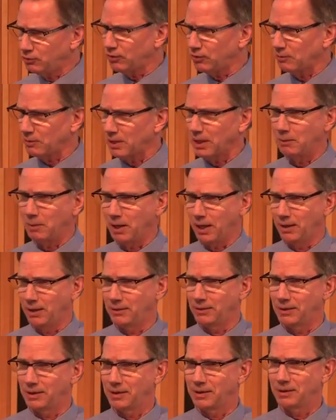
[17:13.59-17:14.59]
something
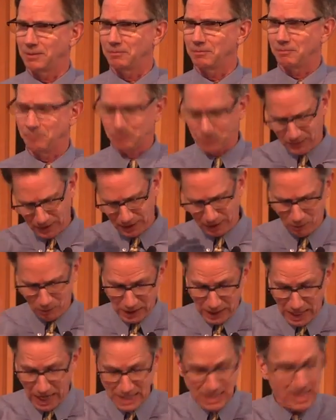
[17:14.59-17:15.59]
about? We
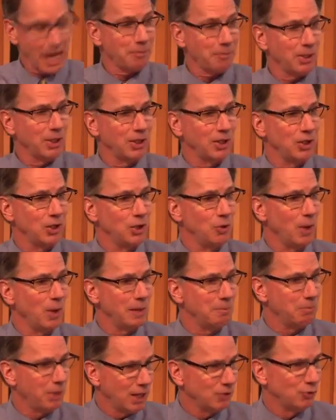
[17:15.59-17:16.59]
can't tap into the
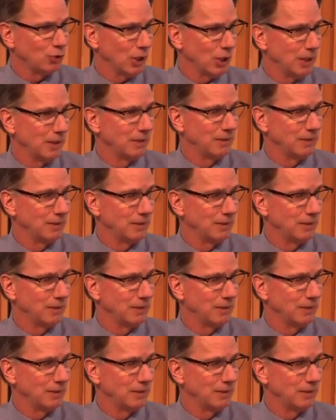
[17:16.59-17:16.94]
UN budget.